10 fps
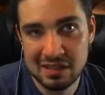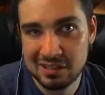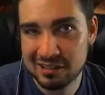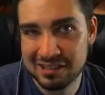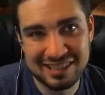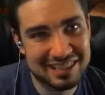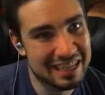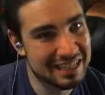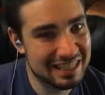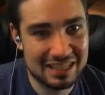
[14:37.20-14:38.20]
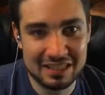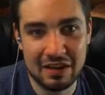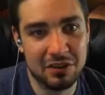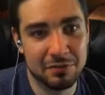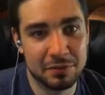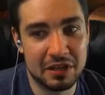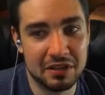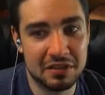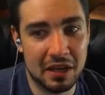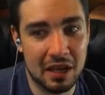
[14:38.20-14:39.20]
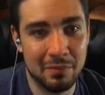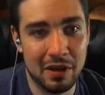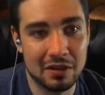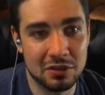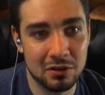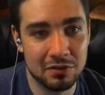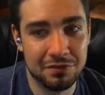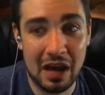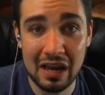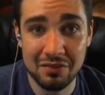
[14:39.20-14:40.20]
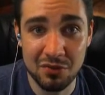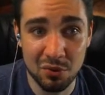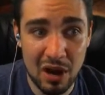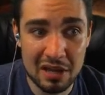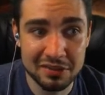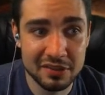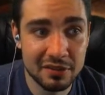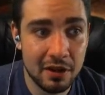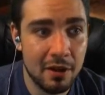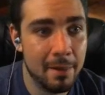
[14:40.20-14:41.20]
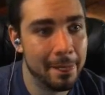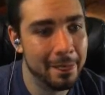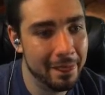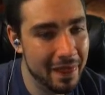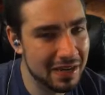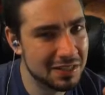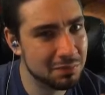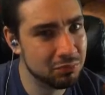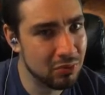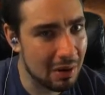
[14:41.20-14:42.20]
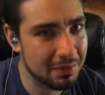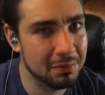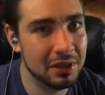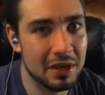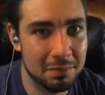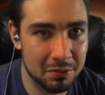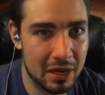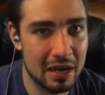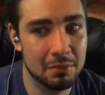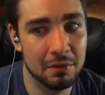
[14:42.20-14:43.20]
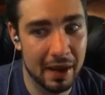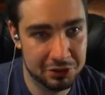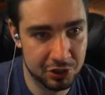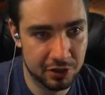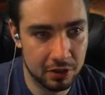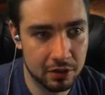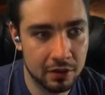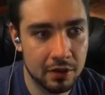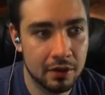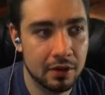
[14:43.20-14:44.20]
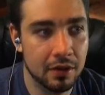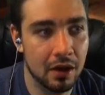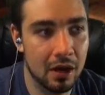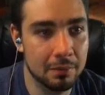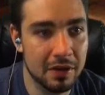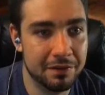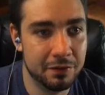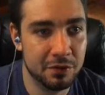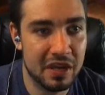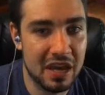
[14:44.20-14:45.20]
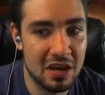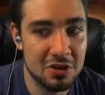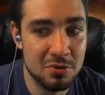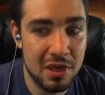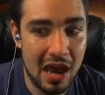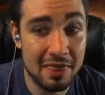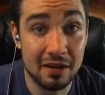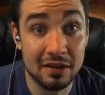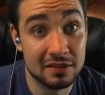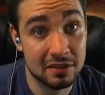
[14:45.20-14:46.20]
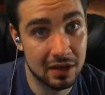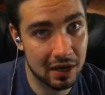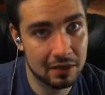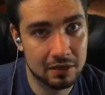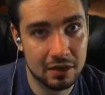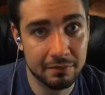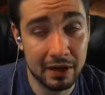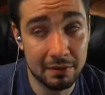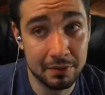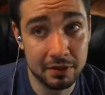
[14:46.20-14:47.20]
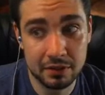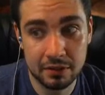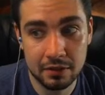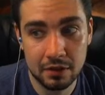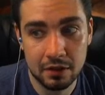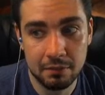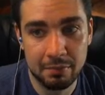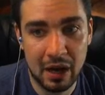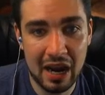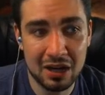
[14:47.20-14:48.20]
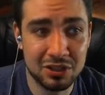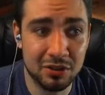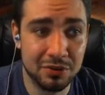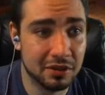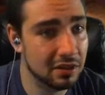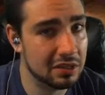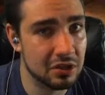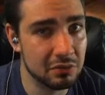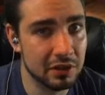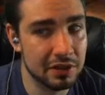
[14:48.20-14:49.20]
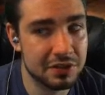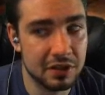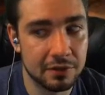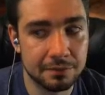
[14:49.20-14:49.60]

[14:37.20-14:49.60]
60 to 70% of the time, and turn 5 the rest, then it's probably a playable Magic card. If you can't do that, then it's not, in my opinion. But I actually don't think that that's unrealistic.